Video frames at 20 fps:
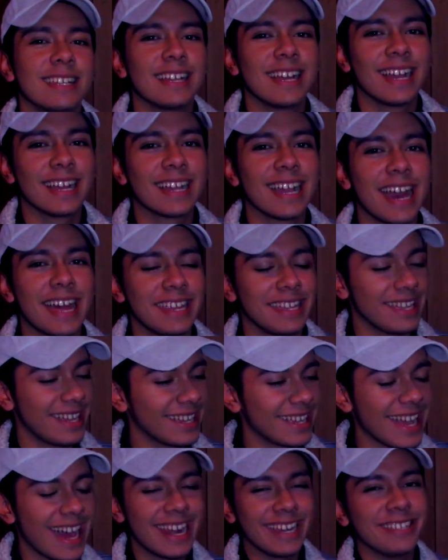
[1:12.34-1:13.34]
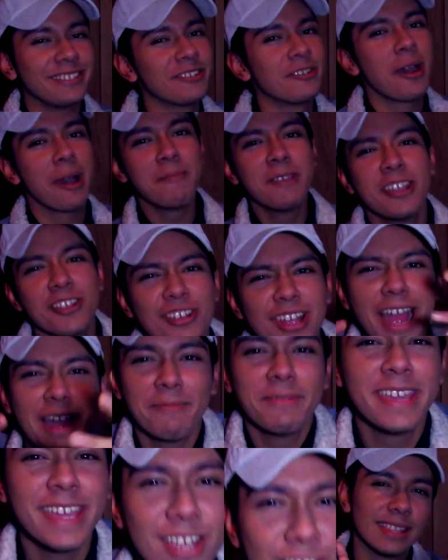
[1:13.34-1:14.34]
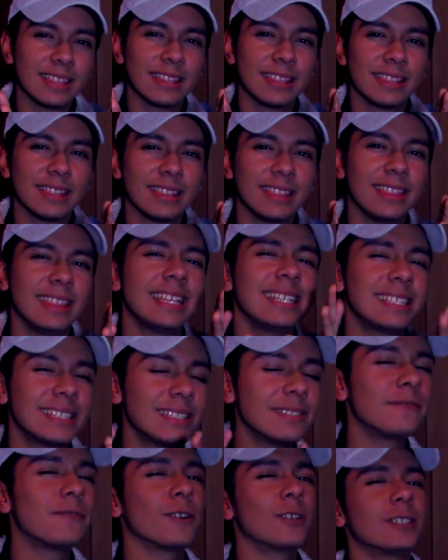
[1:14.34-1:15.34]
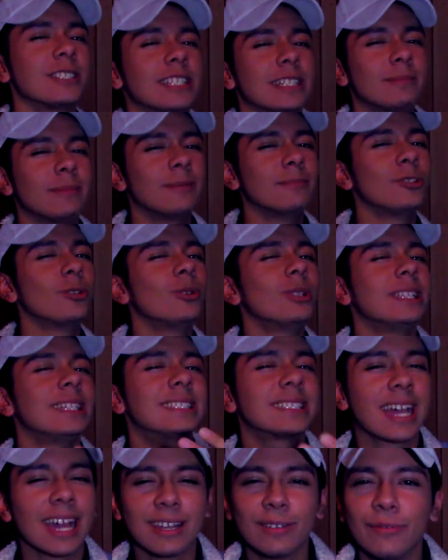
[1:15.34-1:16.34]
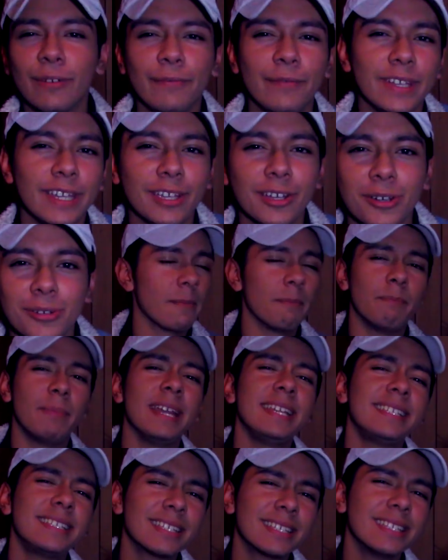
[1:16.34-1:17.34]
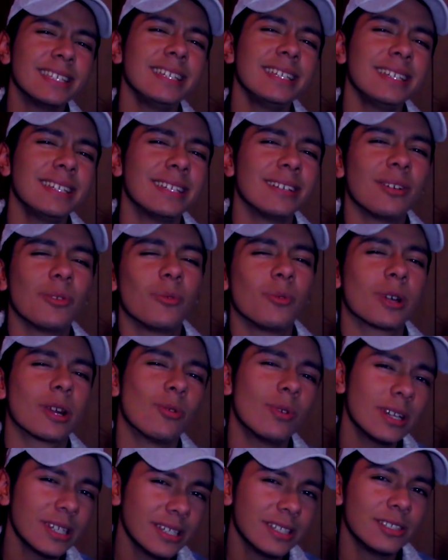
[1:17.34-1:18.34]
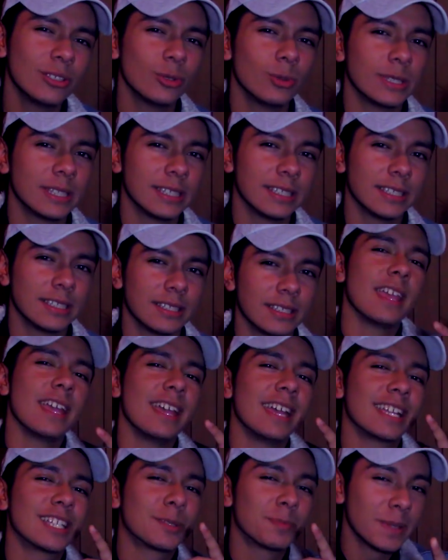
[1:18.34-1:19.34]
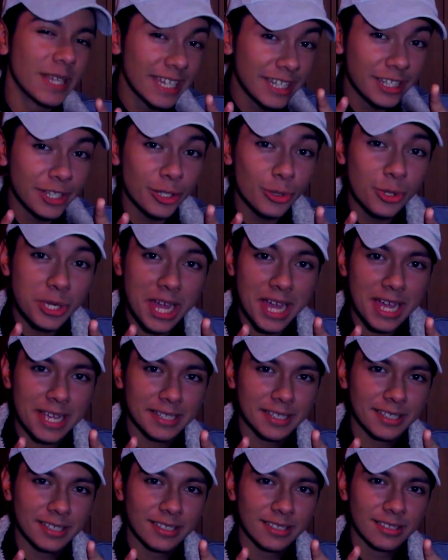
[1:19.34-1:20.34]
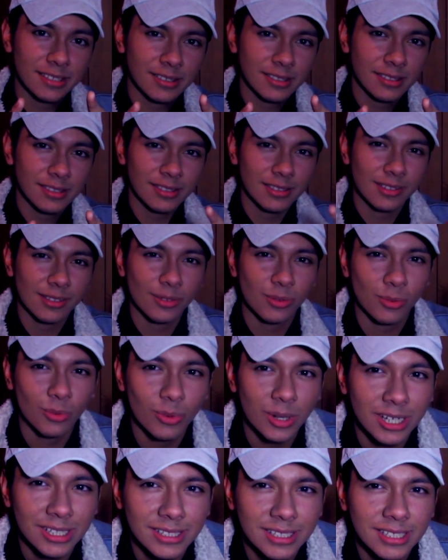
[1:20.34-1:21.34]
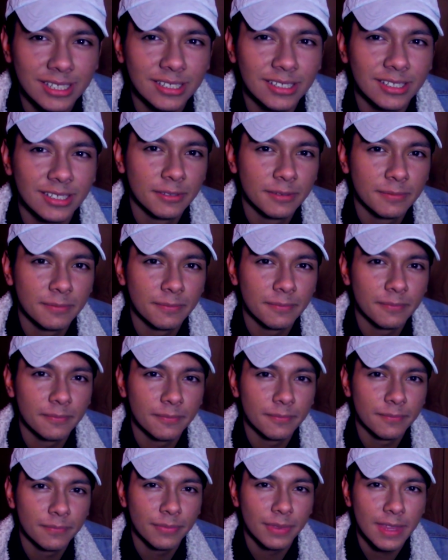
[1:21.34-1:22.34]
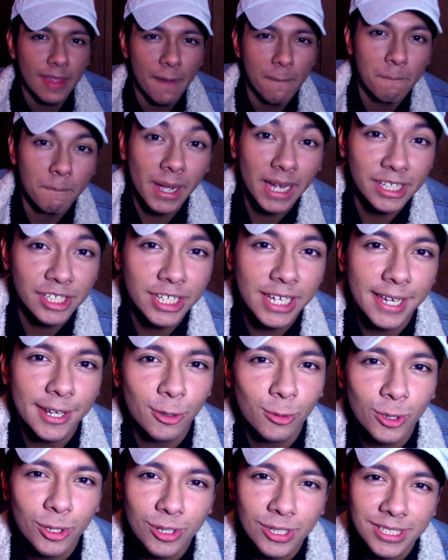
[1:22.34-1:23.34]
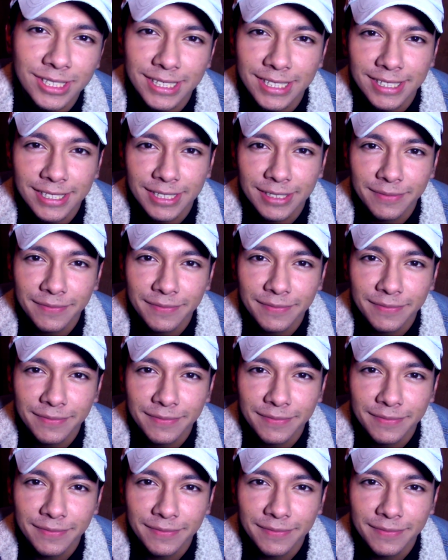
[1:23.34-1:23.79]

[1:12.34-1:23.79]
I got it. You know, I'm here. This is the first time I'm doing this kind of a video. Basically, what I wanted to do with this, explain to you guys what my channel will consist of.